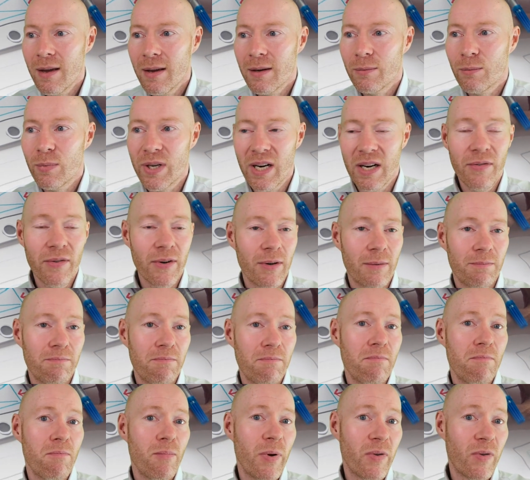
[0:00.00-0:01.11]
Whenever
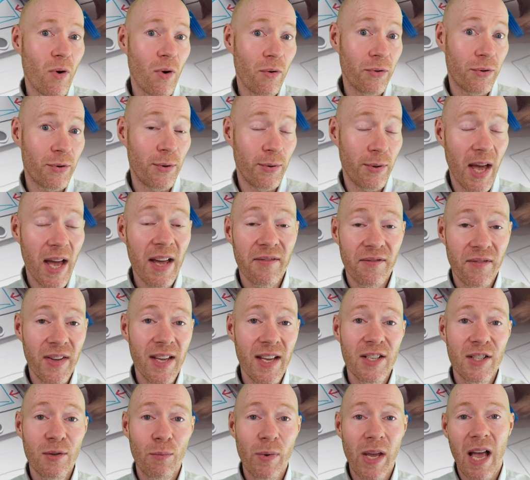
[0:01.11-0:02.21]
we've gone through that
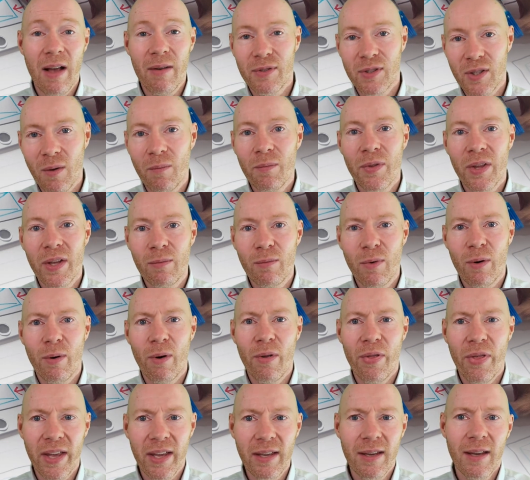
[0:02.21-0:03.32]
phase and we have something where we're
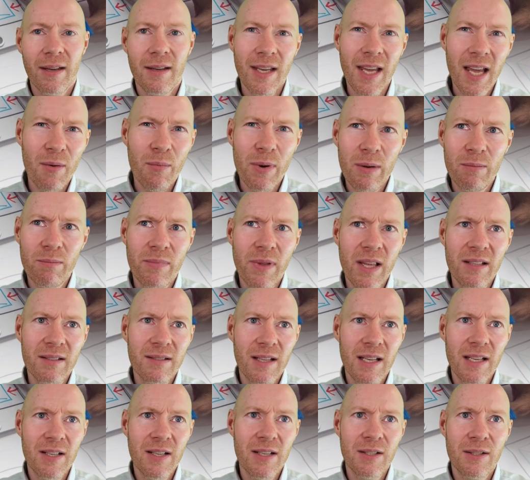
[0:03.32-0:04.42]
thinking, yeah,
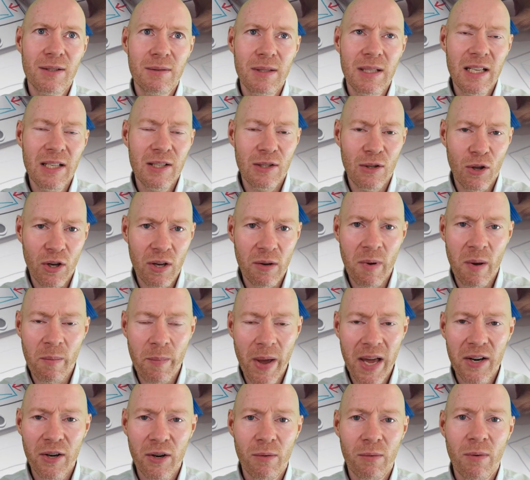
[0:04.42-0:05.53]
this is looking a bit
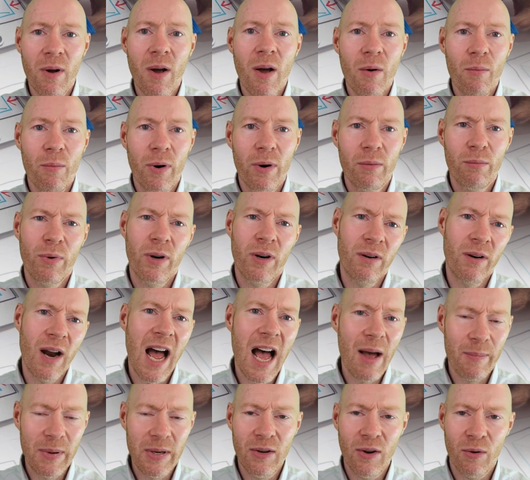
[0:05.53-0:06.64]
better, we're
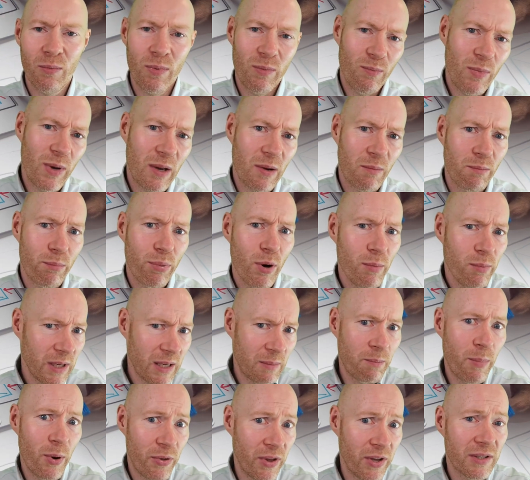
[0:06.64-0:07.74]
happy now, we could probably
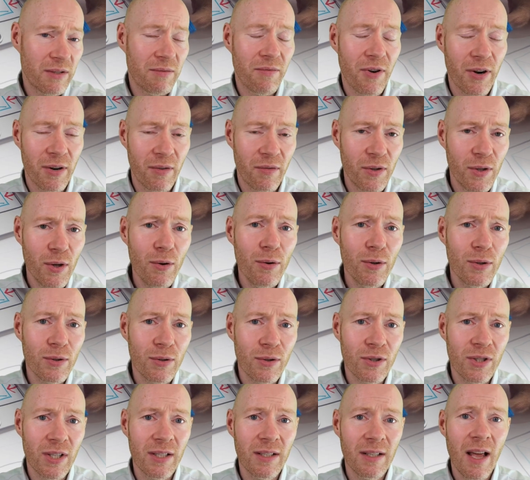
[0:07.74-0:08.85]
put this in front of users
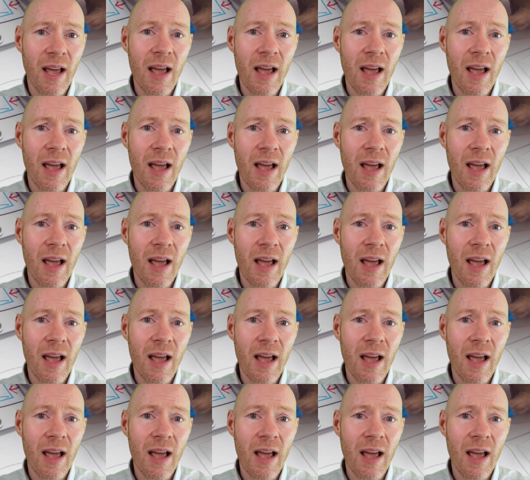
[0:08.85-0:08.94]
and